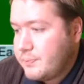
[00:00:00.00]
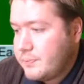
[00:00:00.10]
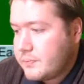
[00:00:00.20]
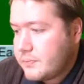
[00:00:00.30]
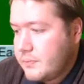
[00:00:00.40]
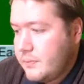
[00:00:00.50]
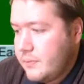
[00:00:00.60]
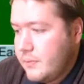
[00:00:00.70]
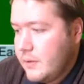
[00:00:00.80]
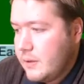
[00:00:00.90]

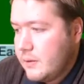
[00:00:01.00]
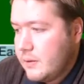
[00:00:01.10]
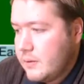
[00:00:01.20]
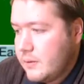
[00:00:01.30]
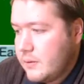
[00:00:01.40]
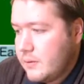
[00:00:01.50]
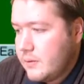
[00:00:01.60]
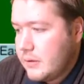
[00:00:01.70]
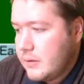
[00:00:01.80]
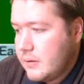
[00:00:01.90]

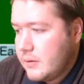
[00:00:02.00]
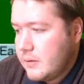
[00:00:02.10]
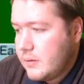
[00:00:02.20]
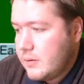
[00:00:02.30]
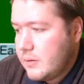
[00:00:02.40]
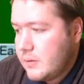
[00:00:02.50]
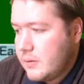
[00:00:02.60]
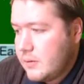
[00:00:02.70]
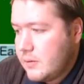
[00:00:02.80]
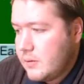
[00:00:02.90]

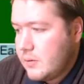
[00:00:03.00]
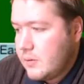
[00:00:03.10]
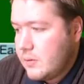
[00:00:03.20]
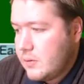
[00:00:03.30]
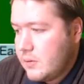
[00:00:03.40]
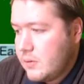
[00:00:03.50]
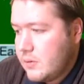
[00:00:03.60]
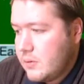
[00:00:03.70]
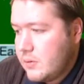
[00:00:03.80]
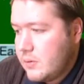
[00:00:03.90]

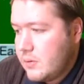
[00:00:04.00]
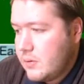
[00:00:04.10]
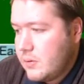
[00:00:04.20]
(no one is talking)